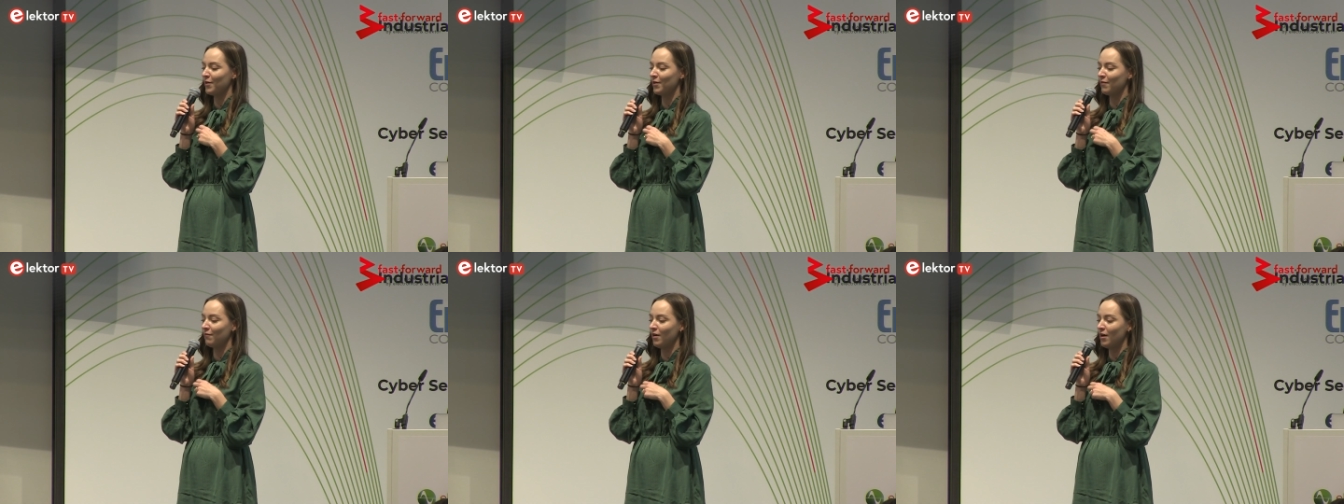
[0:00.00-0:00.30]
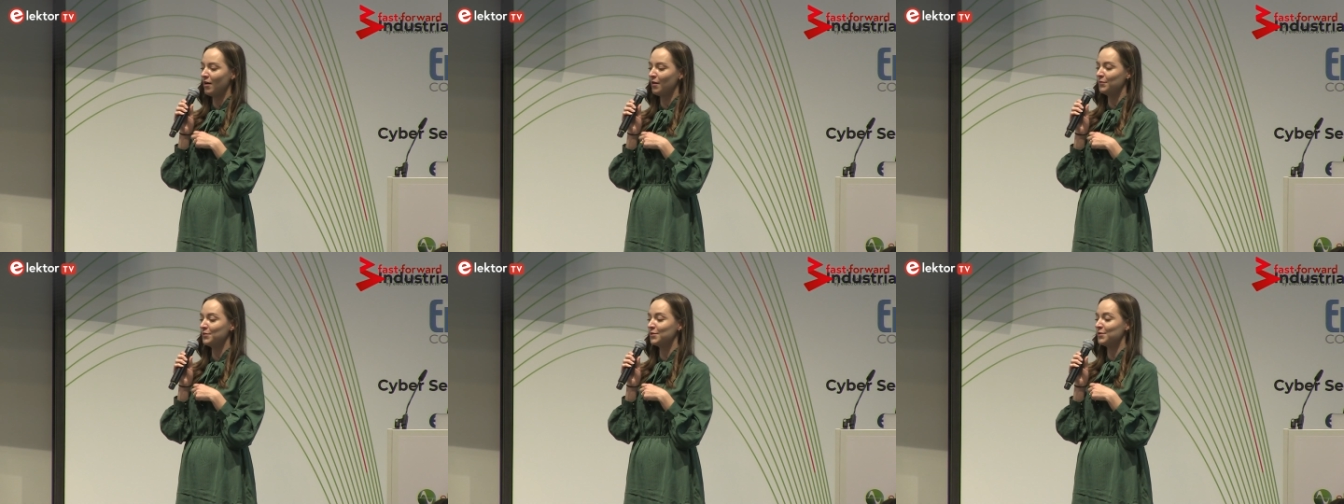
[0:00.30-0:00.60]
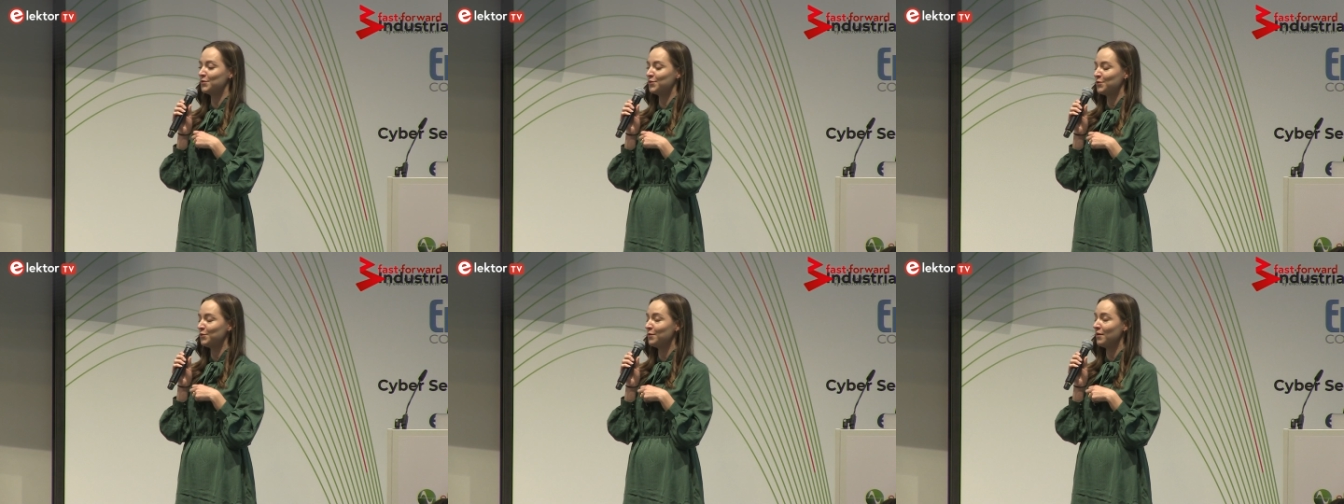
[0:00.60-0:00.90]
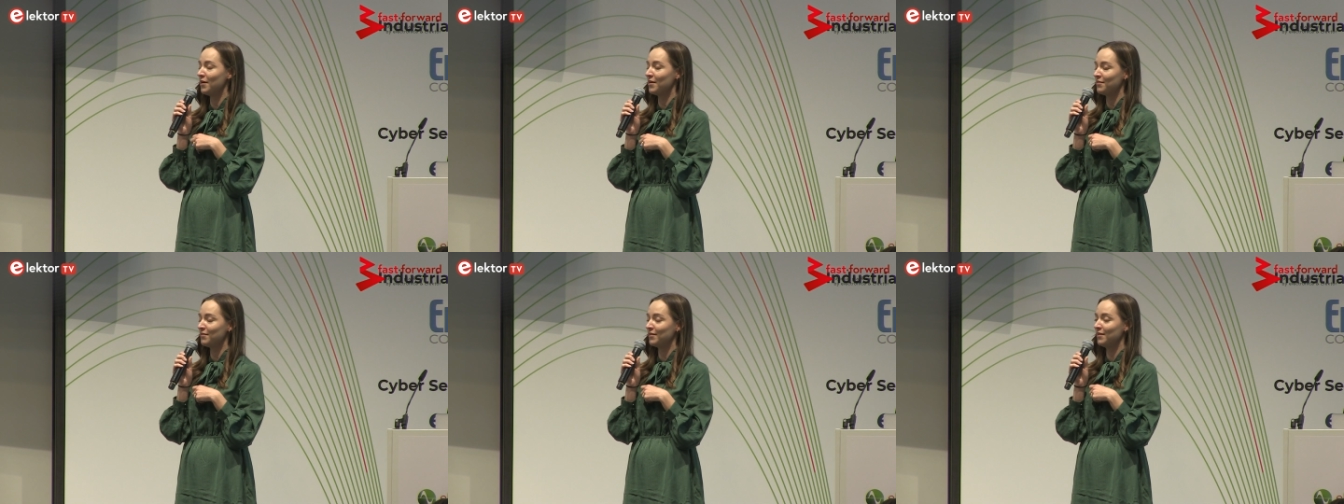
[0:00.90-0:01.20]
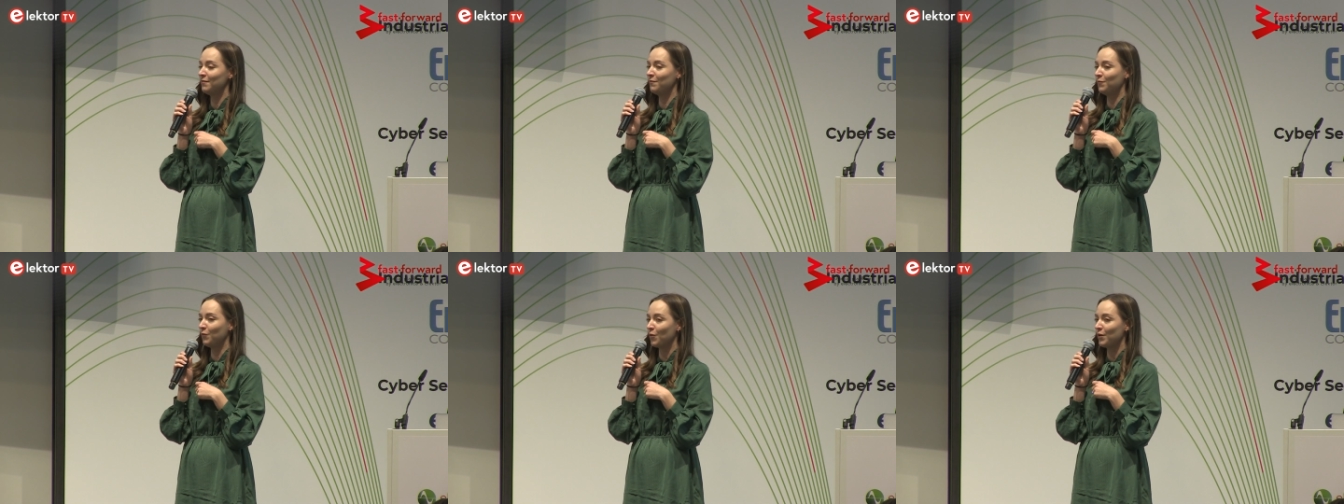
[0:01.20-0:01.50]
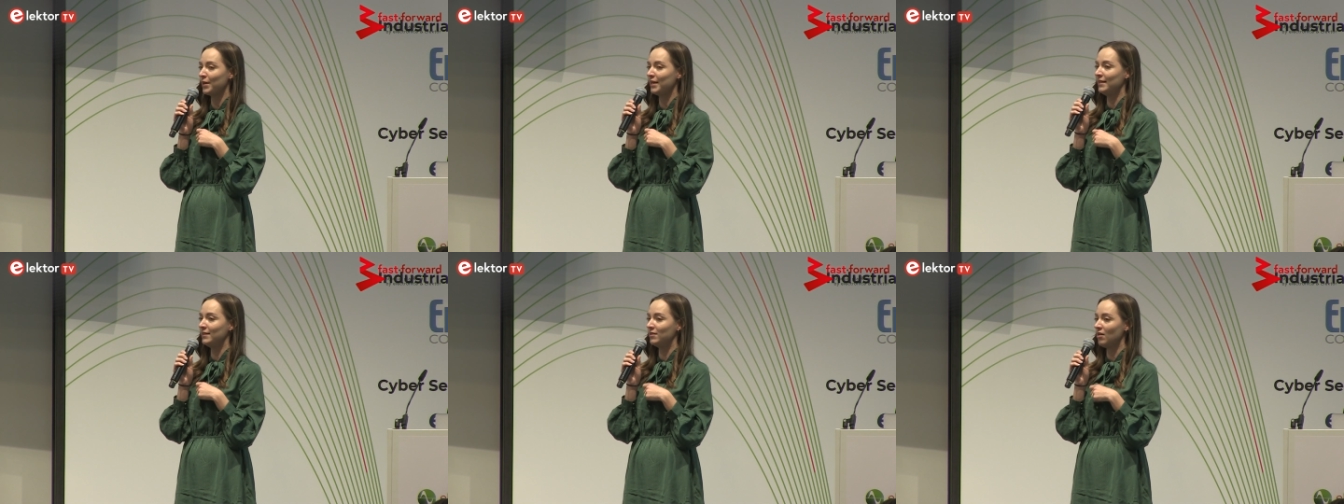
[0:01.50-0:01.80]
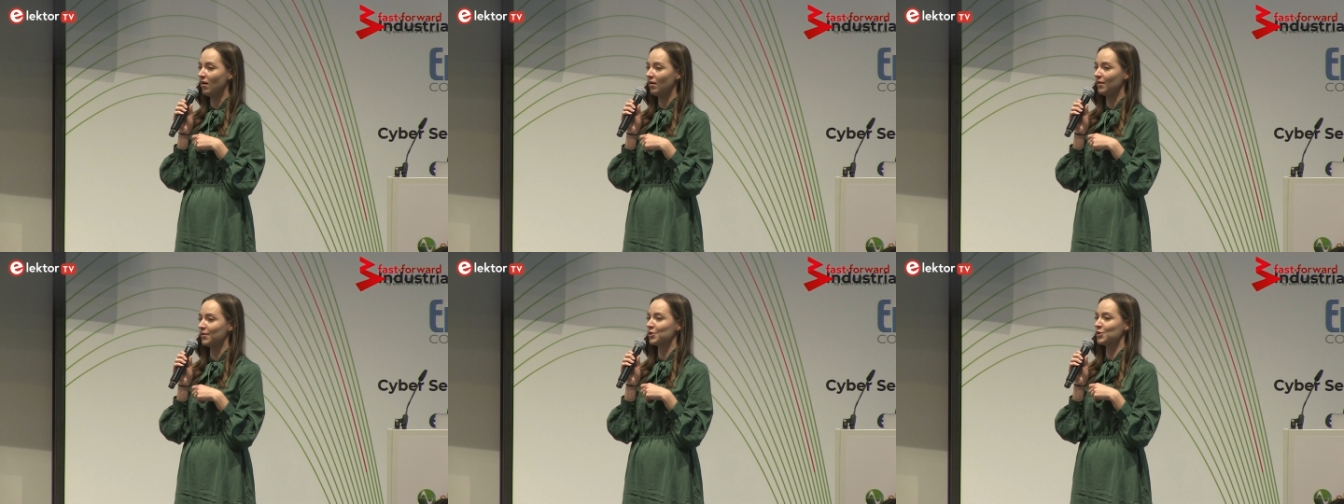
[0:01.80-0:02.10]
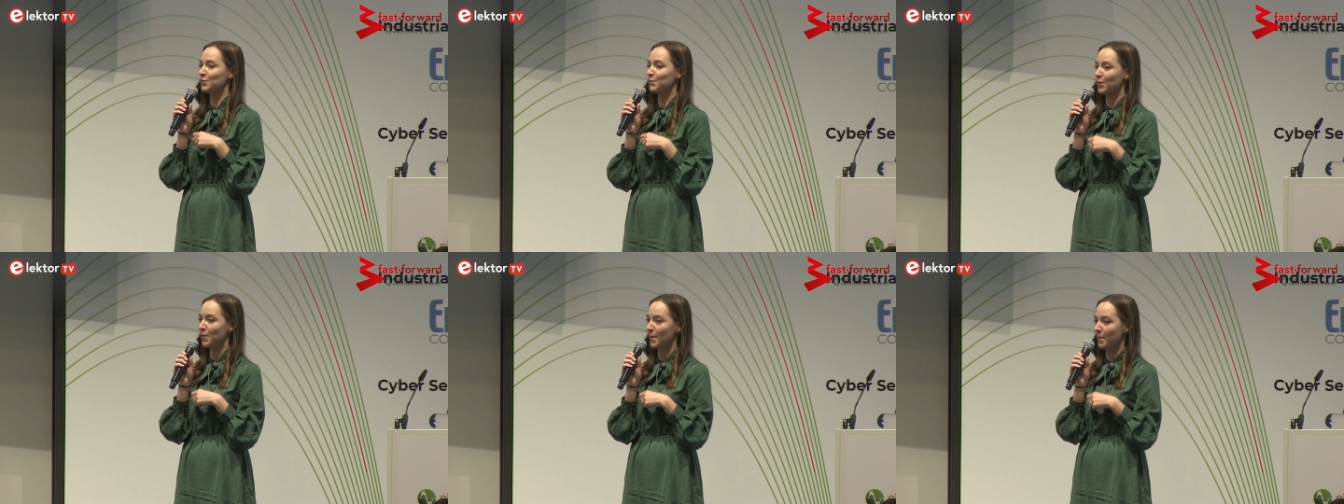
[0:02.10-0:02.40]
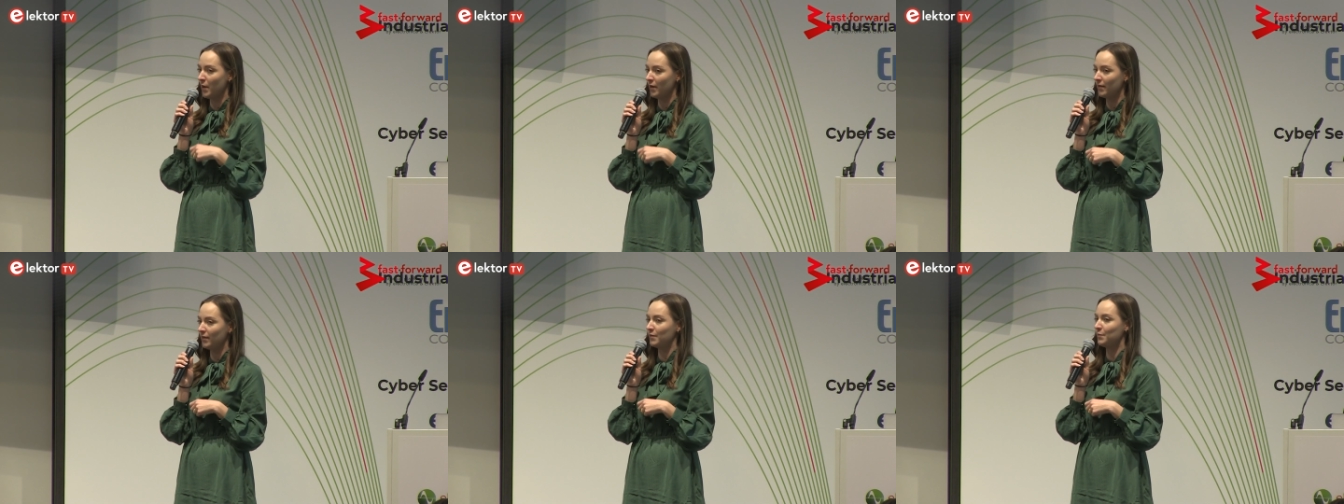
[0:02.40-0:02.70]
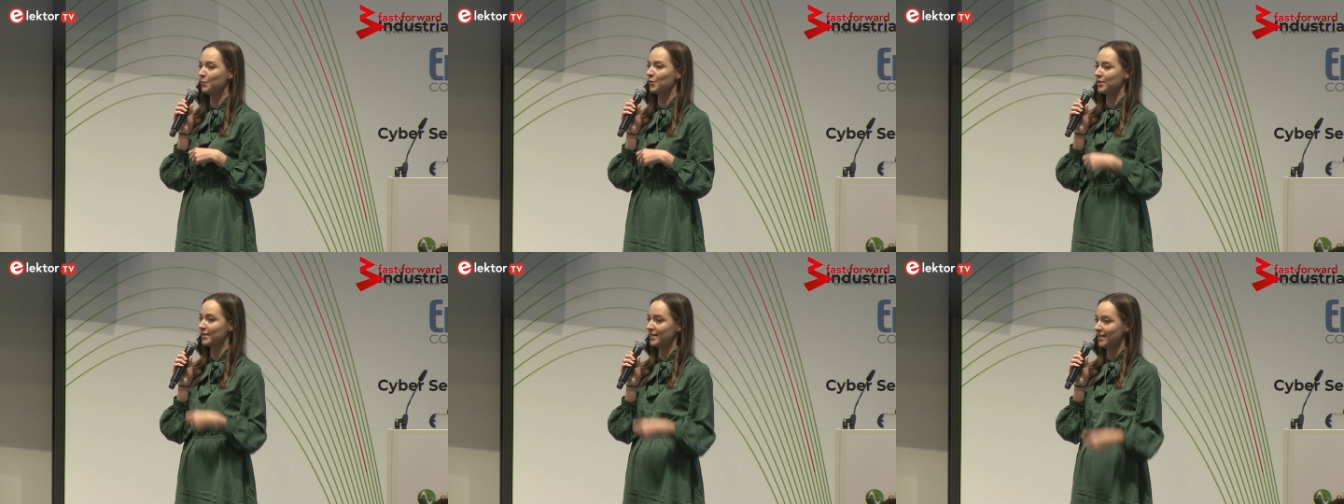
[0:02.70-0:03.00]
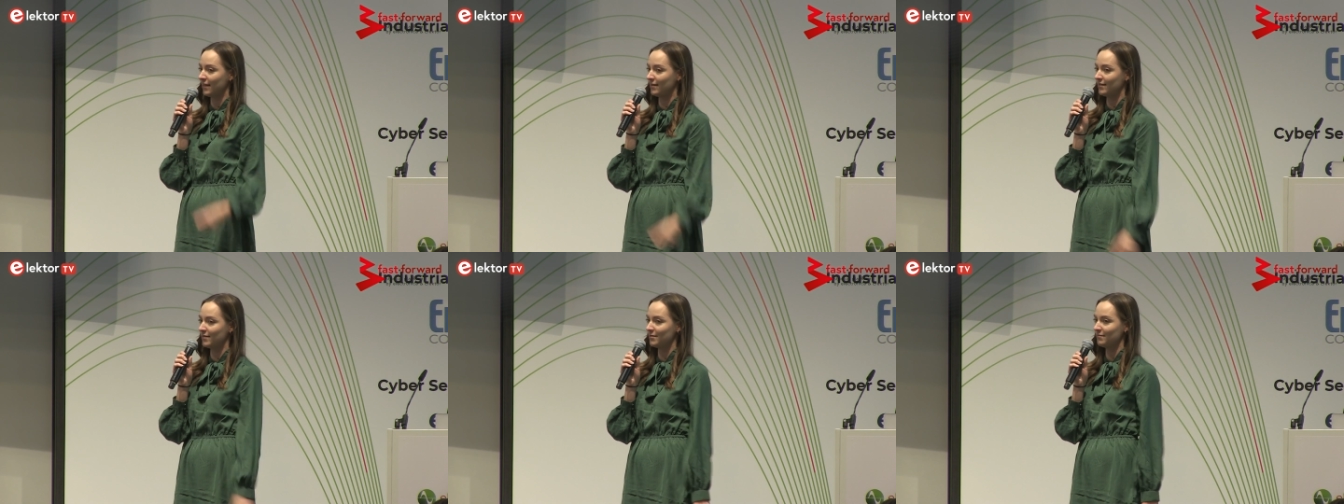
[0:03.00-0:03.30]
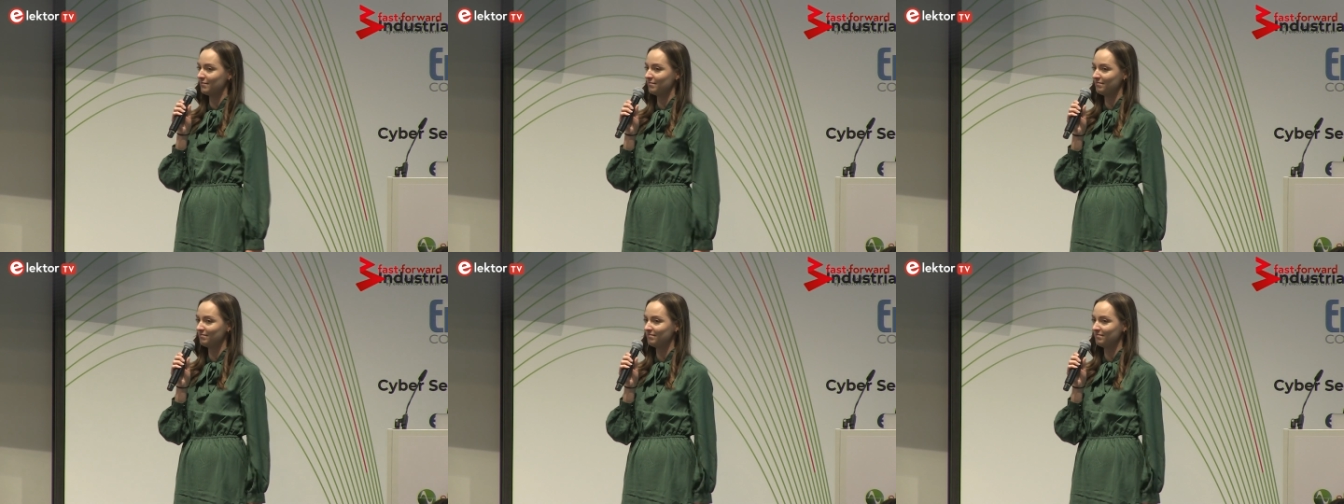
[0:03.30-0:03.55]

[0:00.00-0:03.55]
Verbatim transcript: around $240 per month per set.